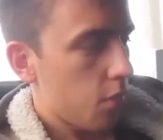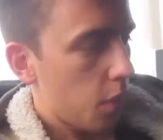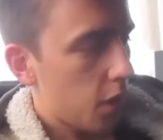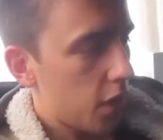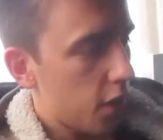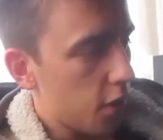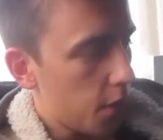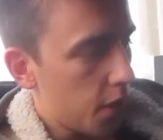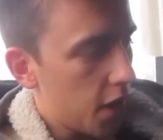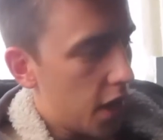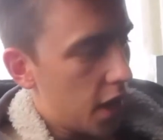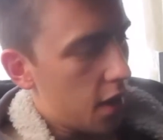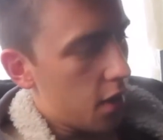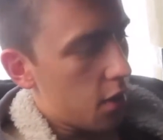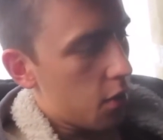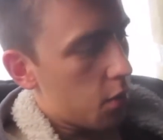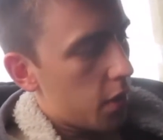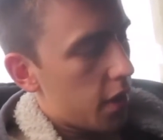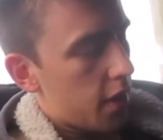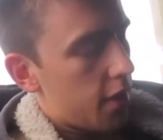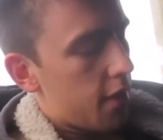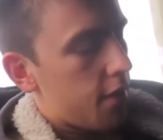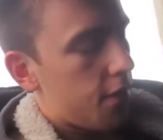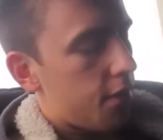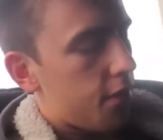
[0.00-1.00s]
We're doing it.
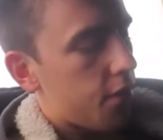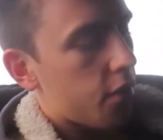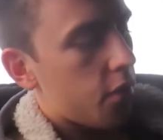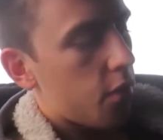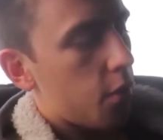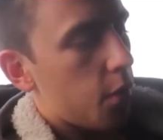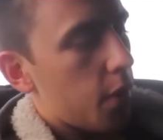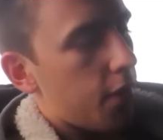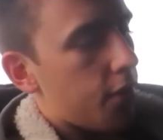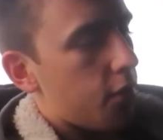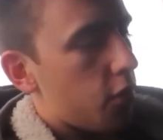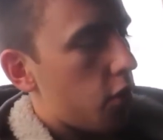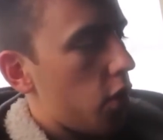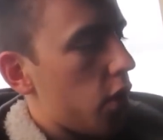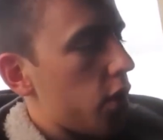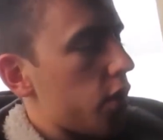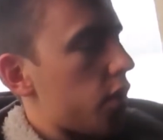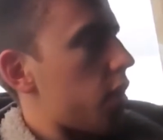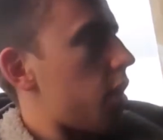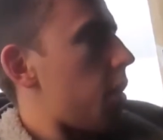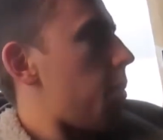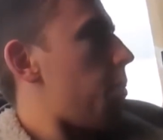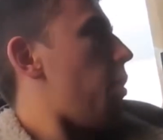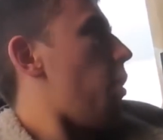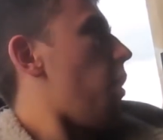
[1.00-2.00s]
We've
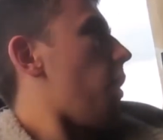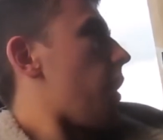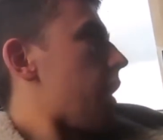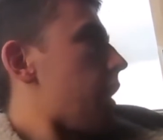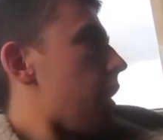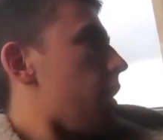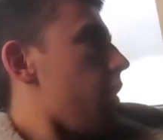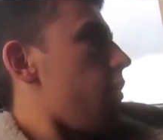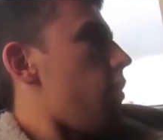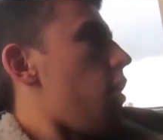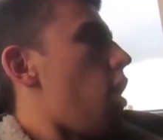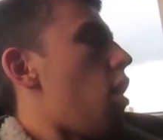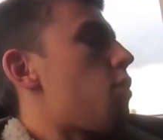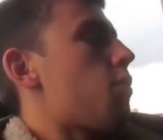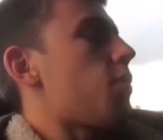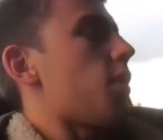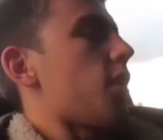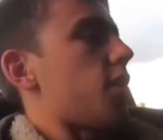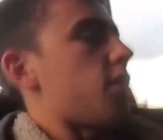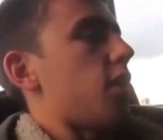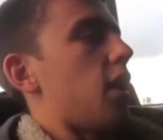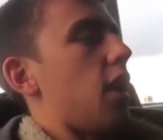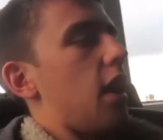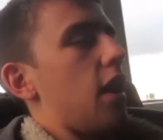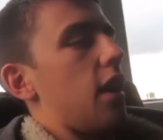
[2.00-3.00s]
crossed the point of no
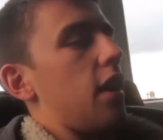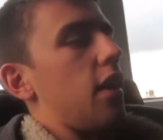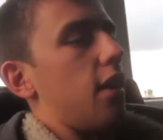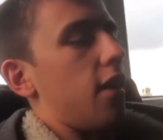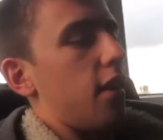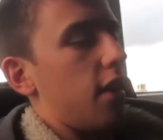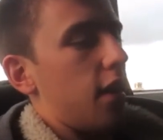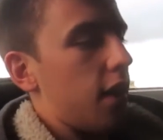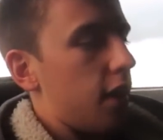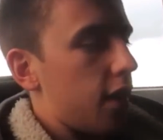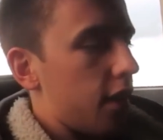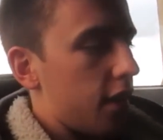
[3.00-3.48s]
return.